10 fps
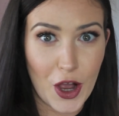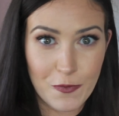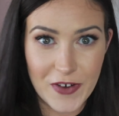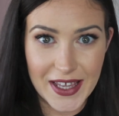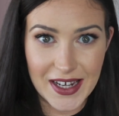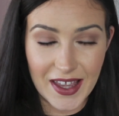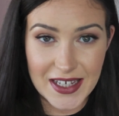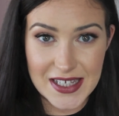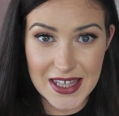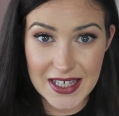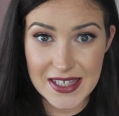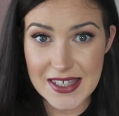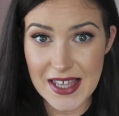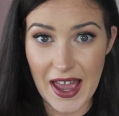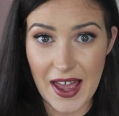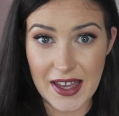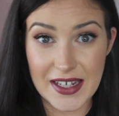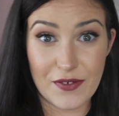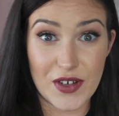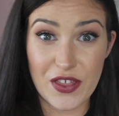Hopefully you liked this,
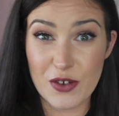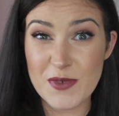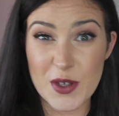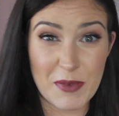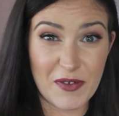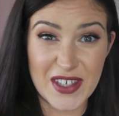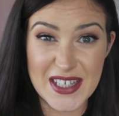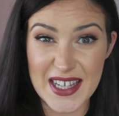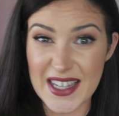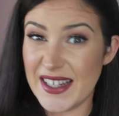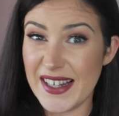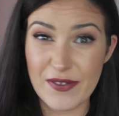and give it a thumbs up if you did,